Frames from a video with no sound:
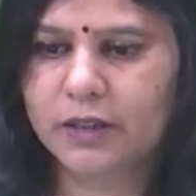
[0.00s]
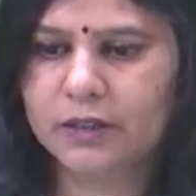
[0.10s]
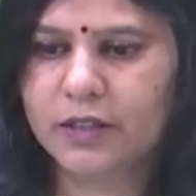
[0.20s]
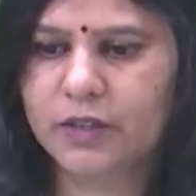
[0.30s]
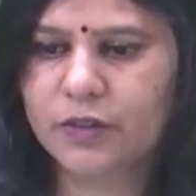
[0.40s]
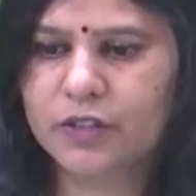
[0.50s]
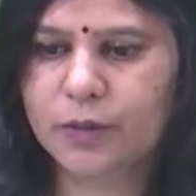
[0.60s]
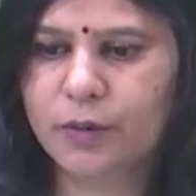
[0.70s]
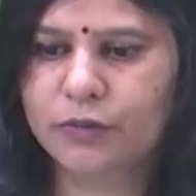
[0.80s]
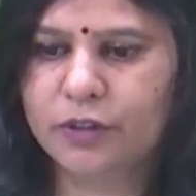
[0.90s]
These were
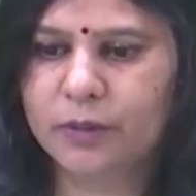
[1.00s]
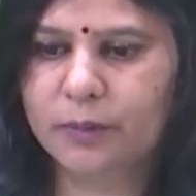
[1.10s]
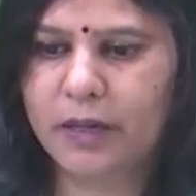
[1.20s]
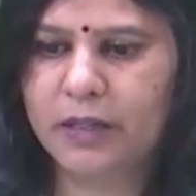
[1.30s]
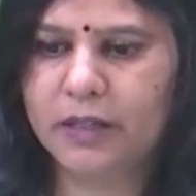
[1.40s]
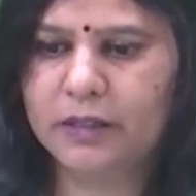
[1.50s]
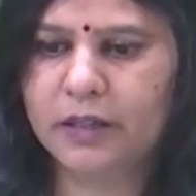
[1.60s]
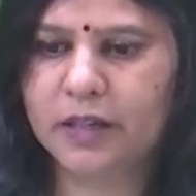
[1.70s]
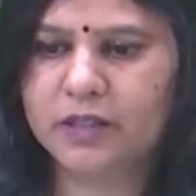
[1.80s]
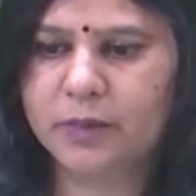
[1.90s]
some of the mainly the
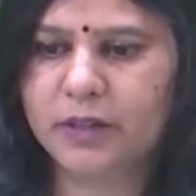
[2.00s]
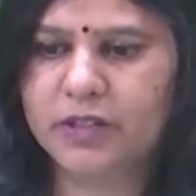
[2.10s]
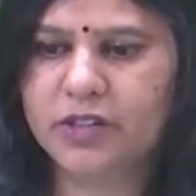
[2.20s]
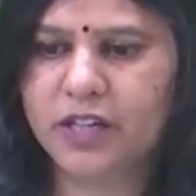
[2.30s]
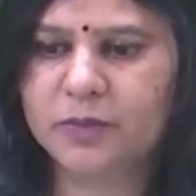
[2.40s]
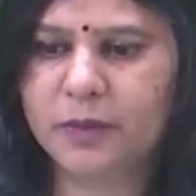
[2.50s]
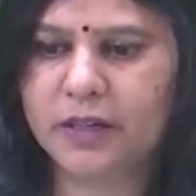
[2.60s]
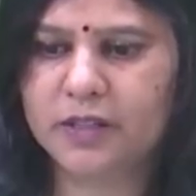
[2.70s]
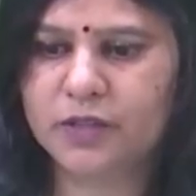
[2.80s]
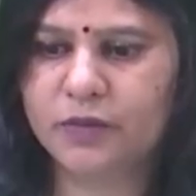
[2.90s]
raster based GIS
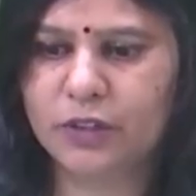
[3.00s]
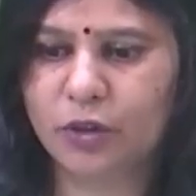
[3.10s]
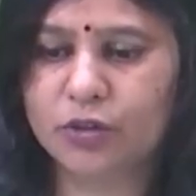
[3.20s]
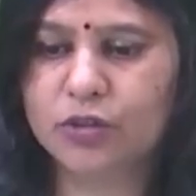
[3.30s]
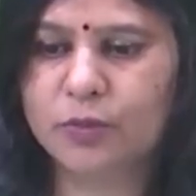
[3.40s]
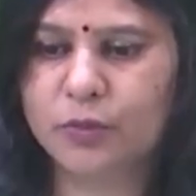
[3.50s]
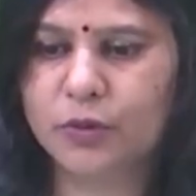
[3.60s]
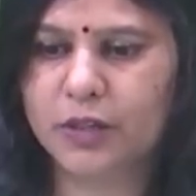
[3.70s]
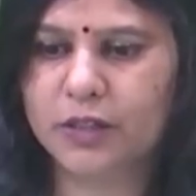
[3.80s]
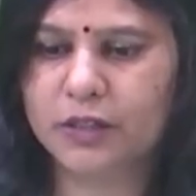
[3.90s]
packages which also
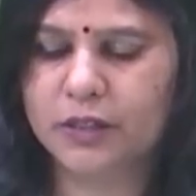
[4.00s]
supported